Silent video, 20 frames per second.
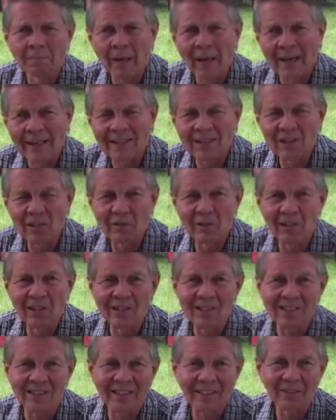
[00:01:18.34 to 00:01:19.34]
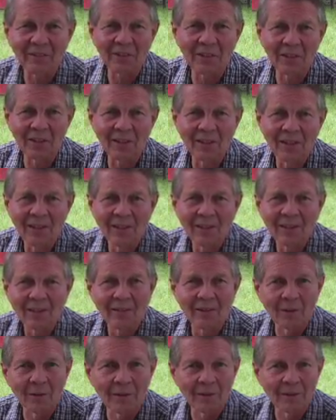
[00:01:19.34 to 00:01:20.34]
activities like the
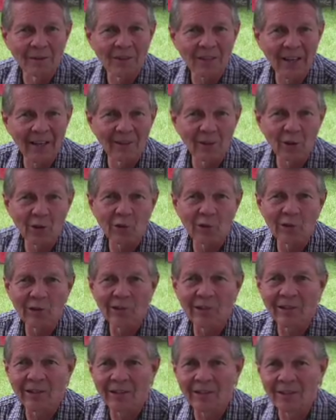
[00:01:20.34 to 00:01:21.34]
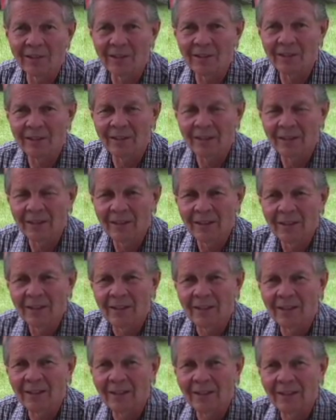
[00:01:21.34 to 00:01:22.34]
Cynosure and the
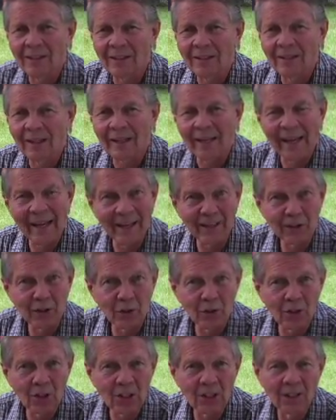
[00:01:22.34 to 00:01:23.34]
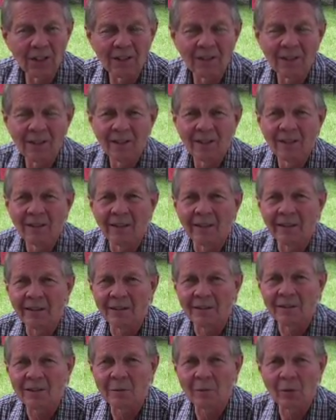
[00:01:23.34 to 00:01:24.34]
annual
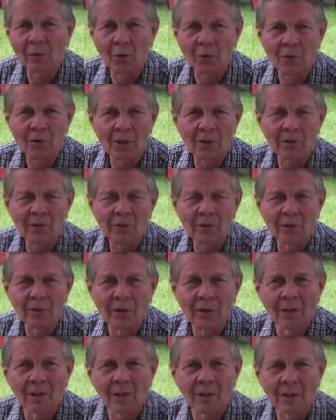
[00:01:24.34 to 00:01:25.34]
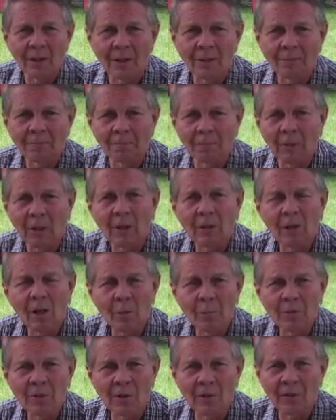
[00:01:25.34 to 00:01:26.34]
and some of those other
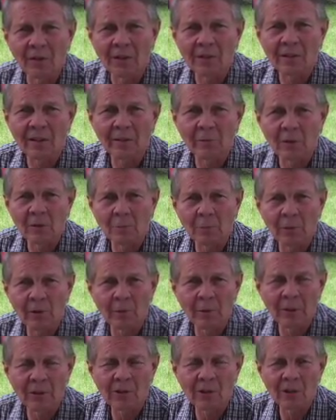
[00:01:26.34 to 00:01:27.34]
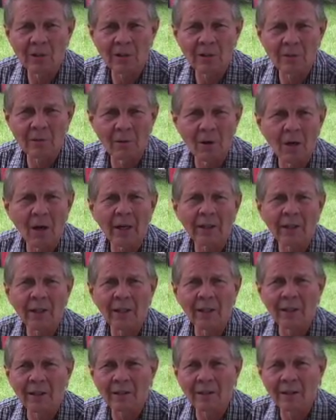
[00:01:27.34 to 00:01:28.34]
clubs and things. I was pretty much into
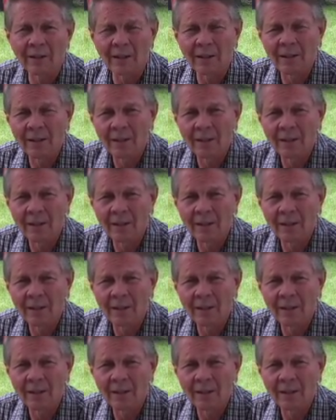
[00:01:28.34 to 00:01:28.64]
hockey and